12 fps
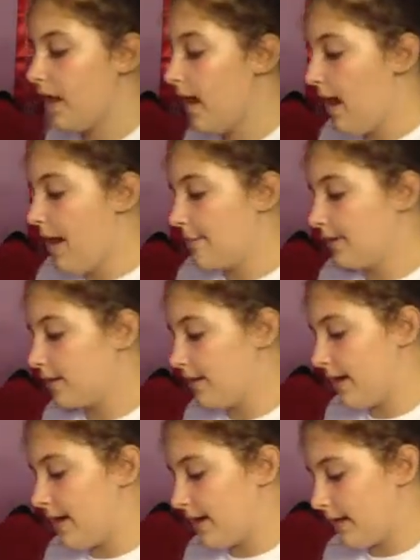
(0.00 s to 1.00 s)
I'm going to go
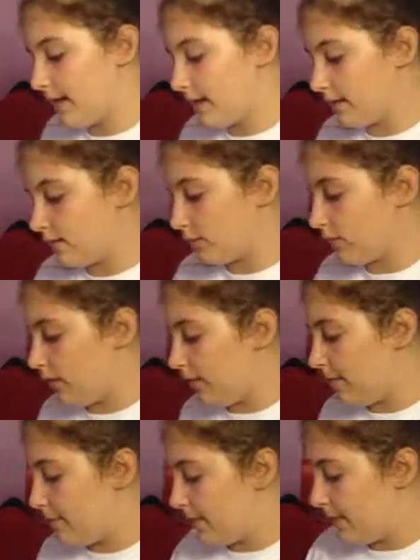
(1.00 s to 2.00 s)
ahead and roll
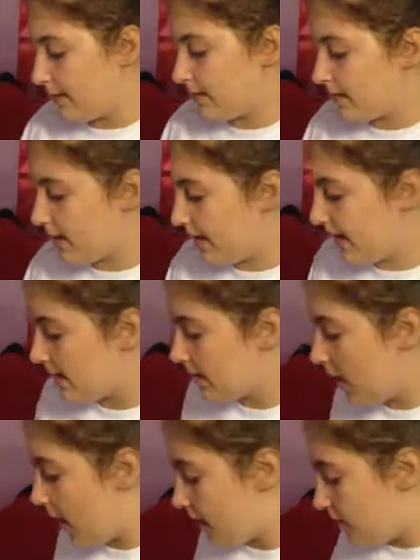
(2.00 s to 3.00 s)
up this
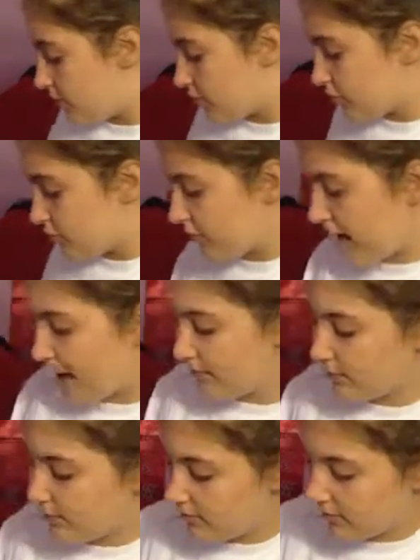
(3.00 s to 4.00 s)

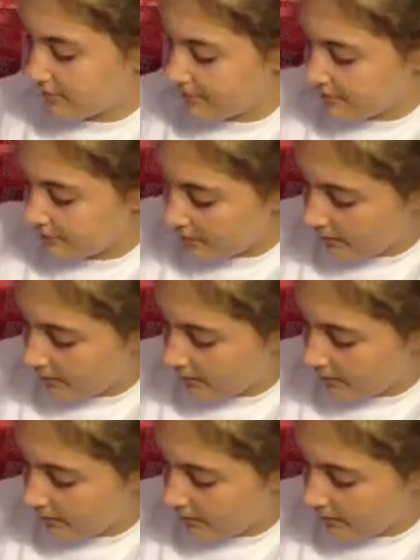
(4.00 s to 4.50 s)
travel.